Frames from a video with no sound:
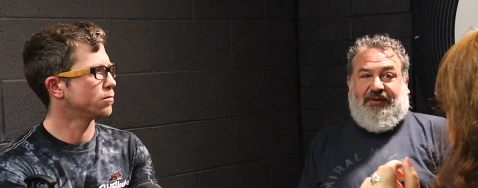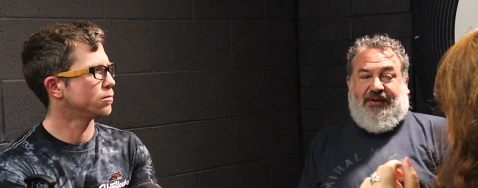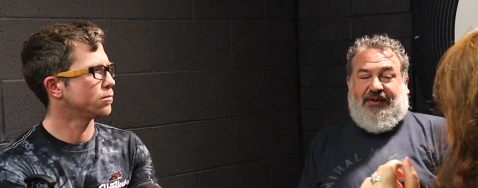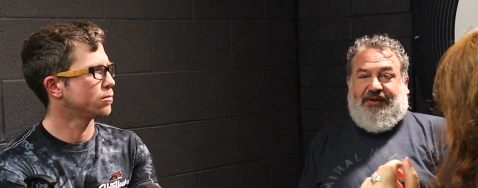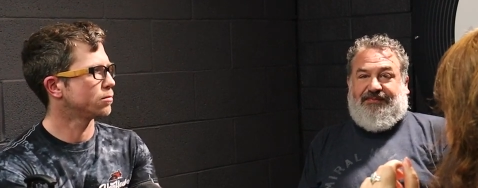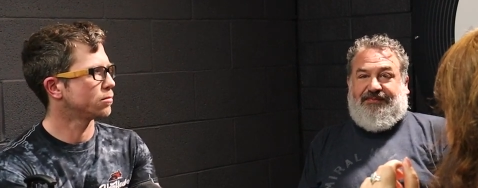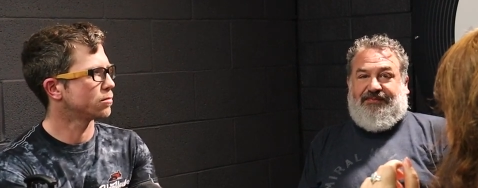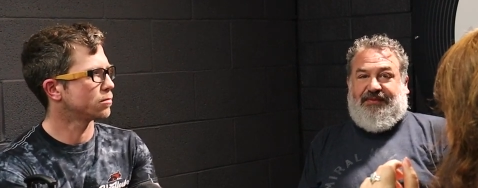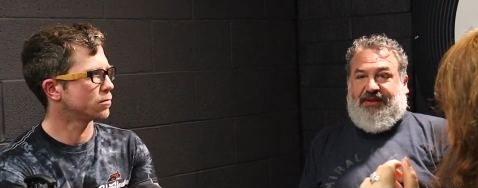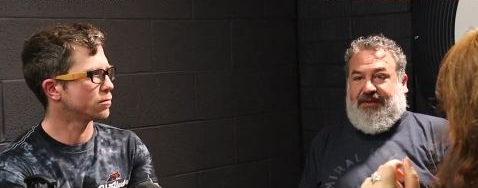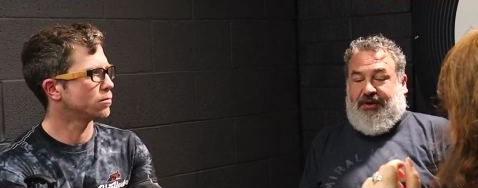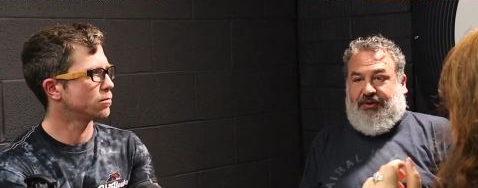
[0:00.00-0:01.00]
Speaker 1: Um,
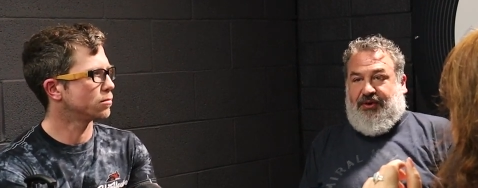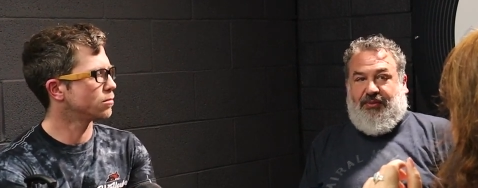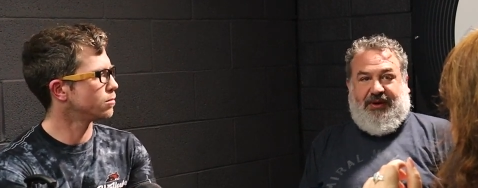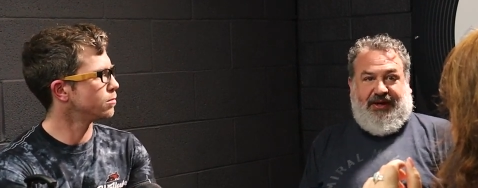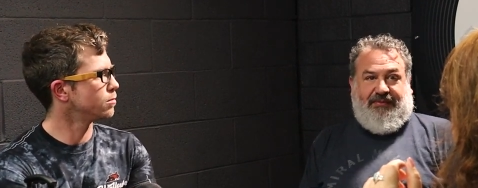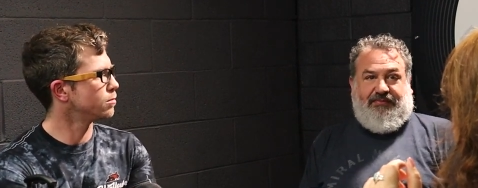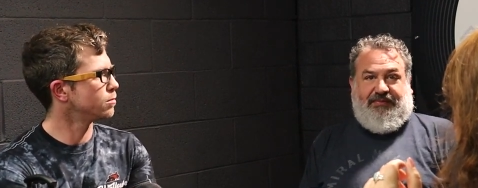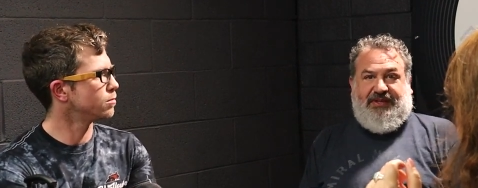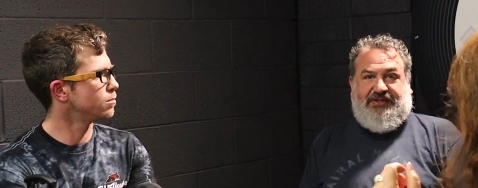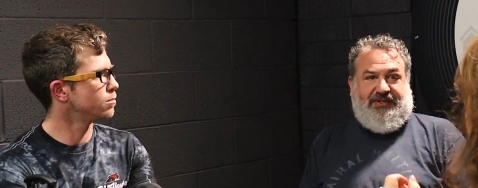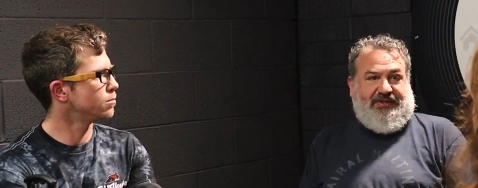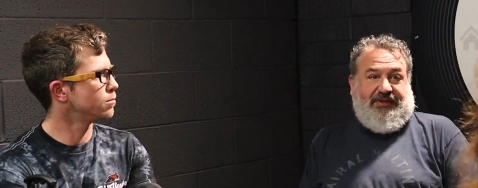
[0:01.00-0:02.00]
now they don't all buy
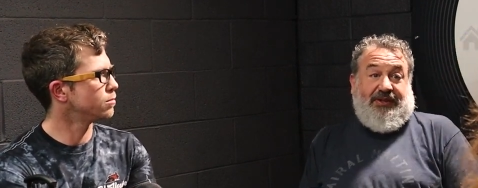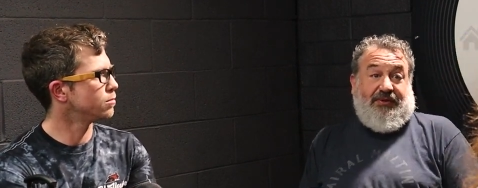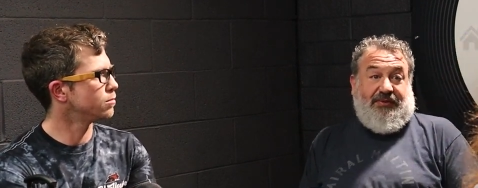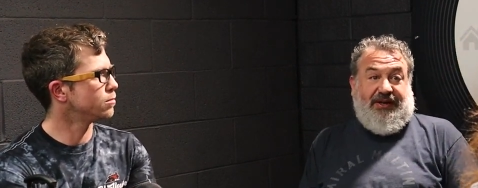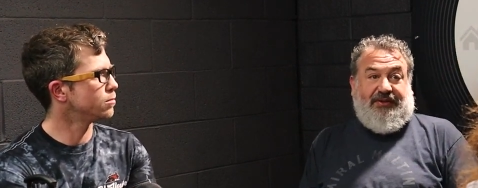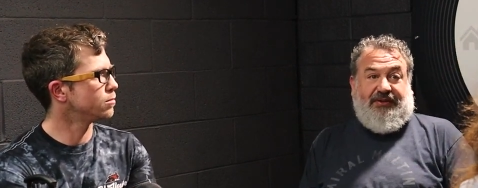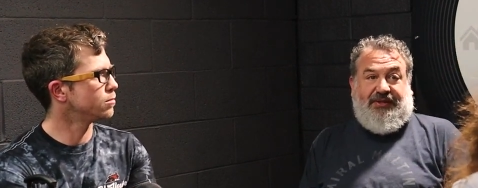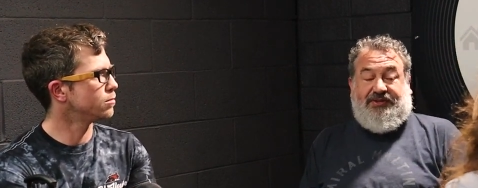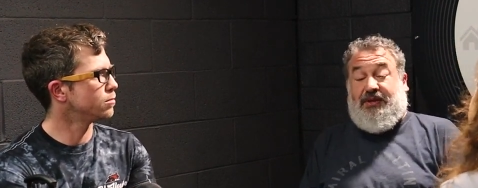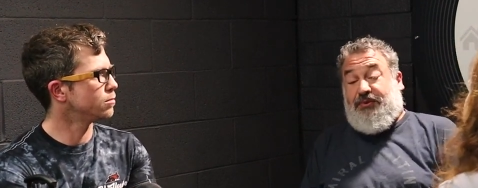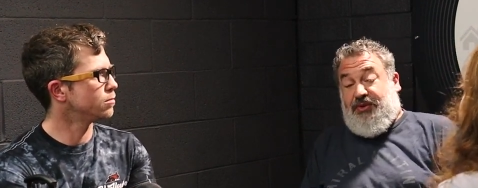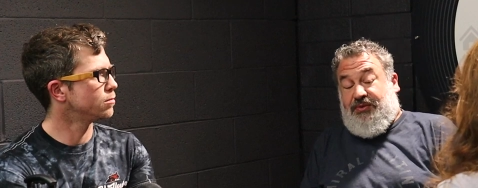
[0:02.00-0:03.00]
consistently or regularly. Right.
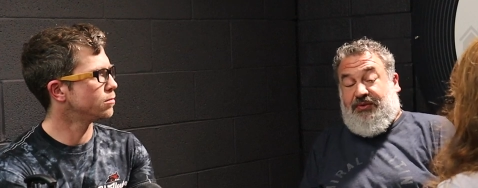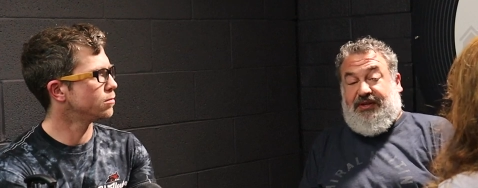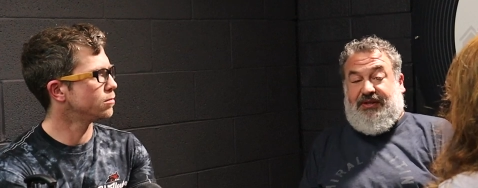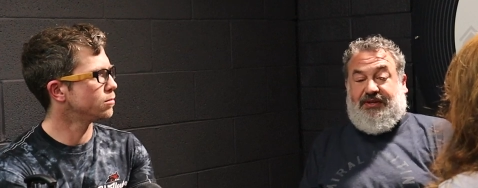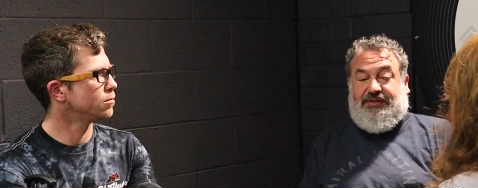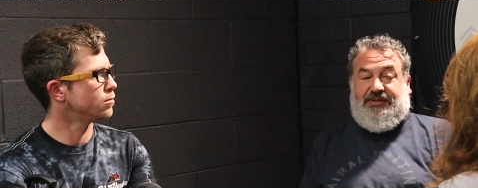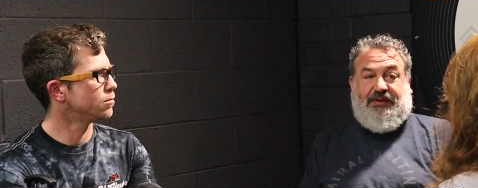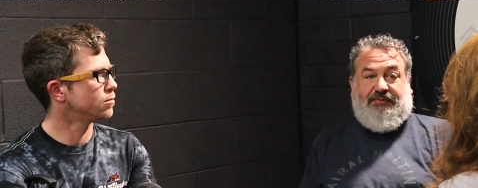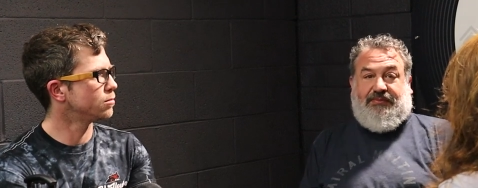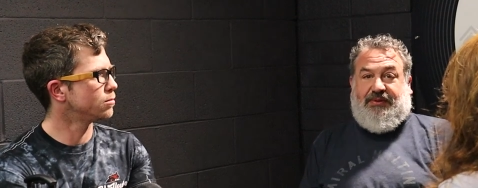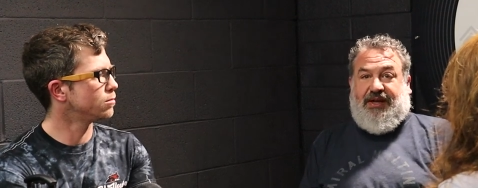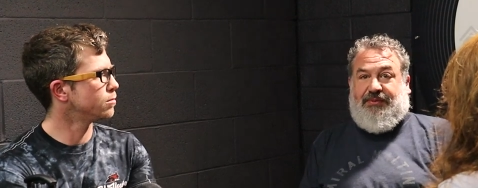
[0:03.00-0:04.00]
Some do, and then
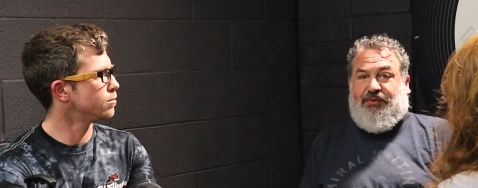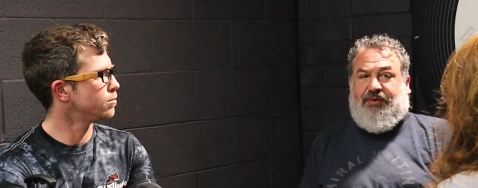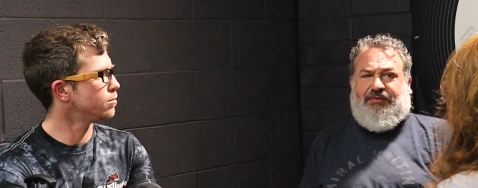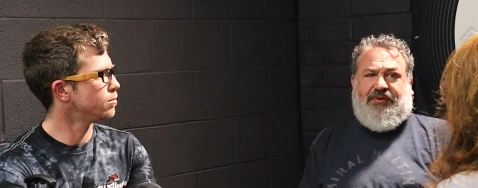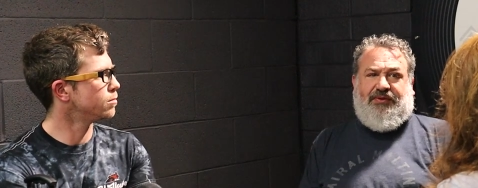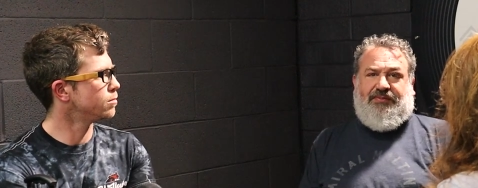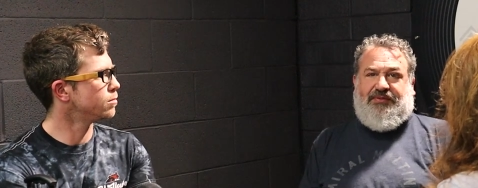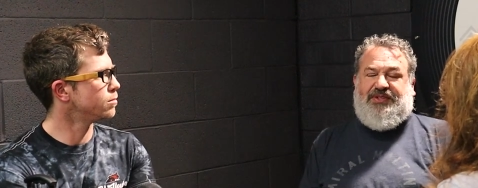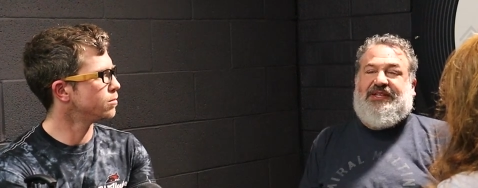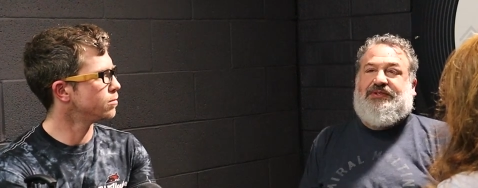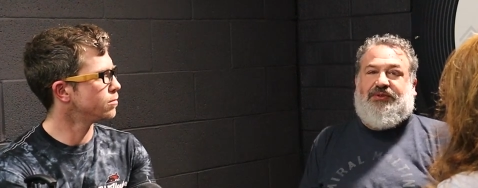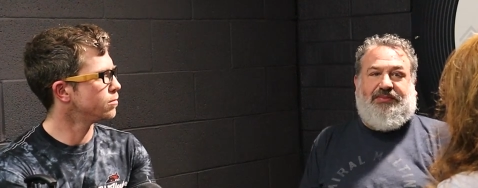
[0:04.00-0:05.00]
some buy more for
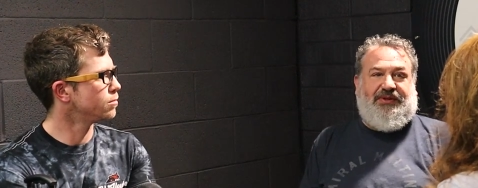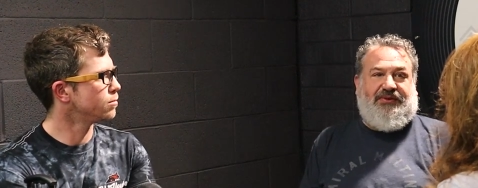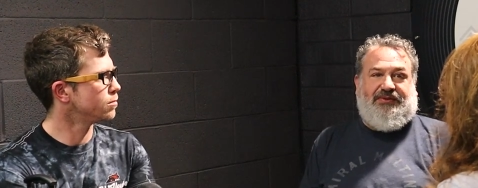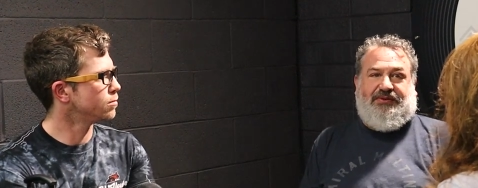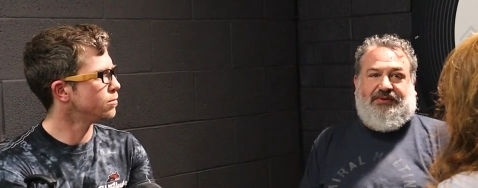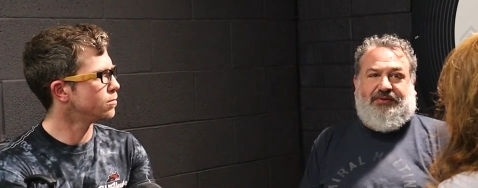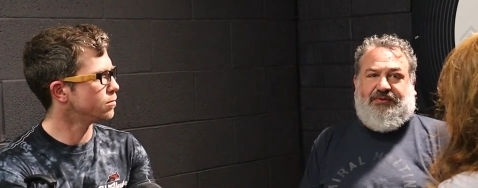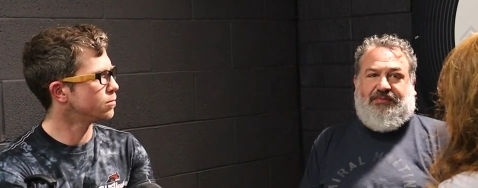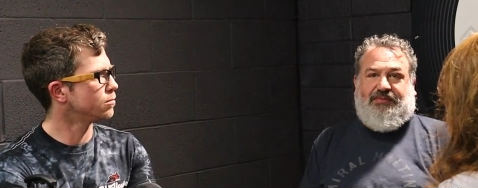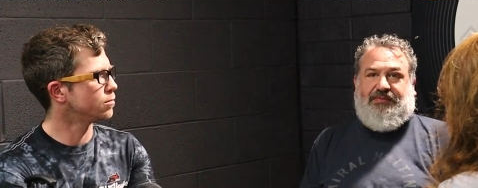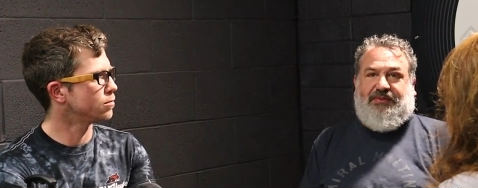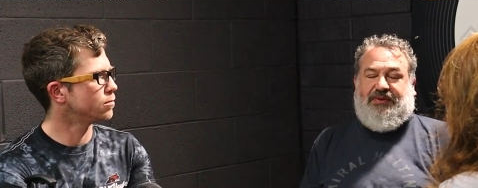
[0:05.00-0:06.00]
seasonal beers or certain.